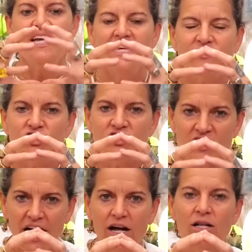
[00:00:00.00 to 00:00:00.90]
each
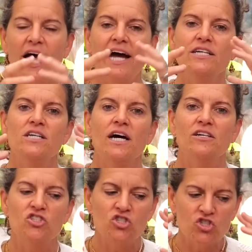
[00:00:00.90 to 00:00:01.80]
cell has
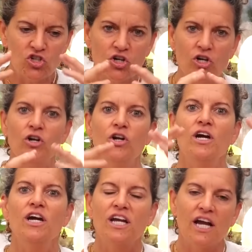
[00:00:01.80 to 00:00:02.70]
a
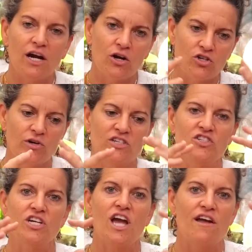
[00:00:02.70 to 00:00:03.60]
certain
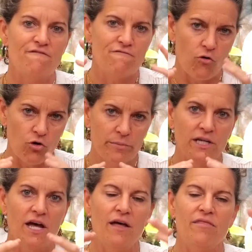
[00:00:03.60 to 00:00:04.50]
characteristic and
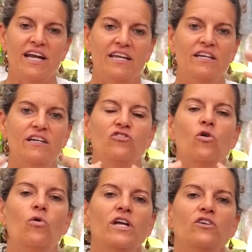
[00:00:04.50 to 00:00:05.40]
formula that it is
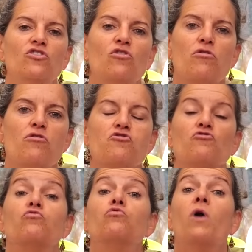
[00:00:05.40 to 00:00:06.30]
going to
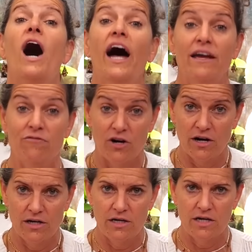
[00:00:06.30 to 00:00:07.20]
thrive
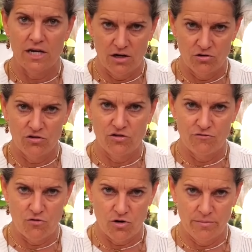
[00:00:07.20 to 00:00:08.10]
on. And here is the
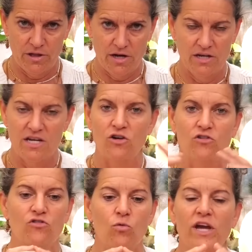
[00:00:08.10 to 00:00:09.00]
formula, and
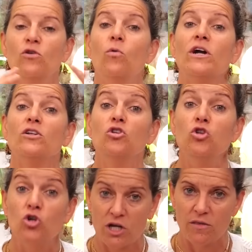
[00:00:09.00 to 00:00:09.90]
here's the way you want to
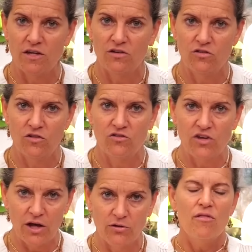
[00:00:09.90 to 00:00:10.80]
look at these
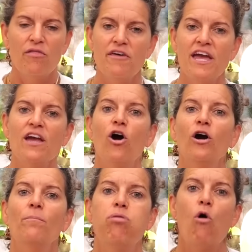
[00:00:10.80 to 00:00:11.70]
cells. They
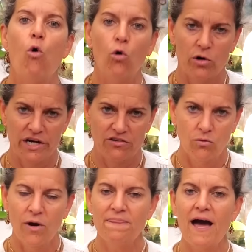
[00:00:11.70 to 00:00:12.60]
are porous.
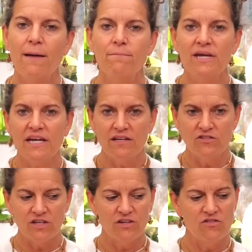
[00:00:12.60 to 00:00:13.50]
What that
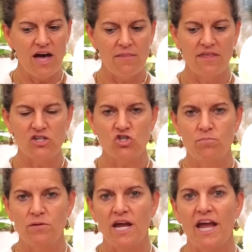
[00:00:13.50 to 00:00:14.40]
means is that they
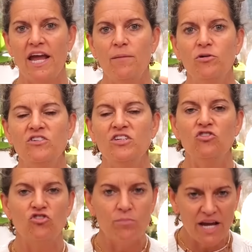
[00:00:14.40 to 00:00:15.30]
should be able to,
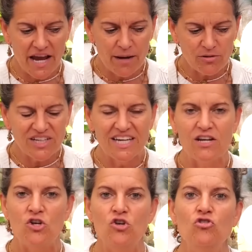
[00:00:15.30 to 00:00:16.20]
you should be able to
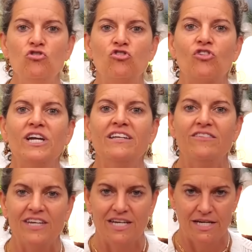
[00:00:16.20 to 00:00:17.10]
get
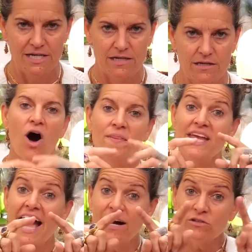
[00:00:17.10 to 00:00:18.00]
nutrients in. On
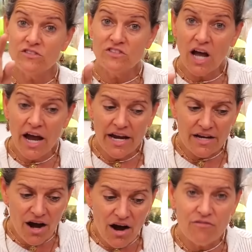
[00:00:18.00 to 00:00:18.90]
the
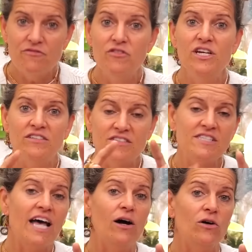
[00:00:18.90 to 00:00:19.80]
outside of these
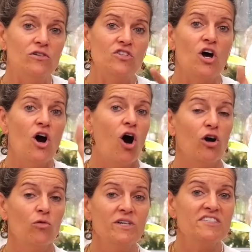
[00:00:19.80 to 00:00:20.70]
cells
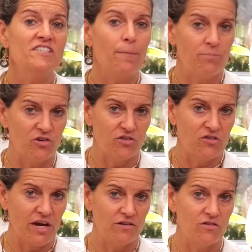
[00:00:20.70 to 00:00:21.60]
are receptor
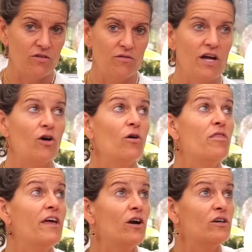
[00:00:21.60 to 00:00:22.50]
sites that are
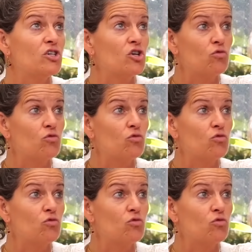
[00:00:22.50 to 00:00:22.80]
there to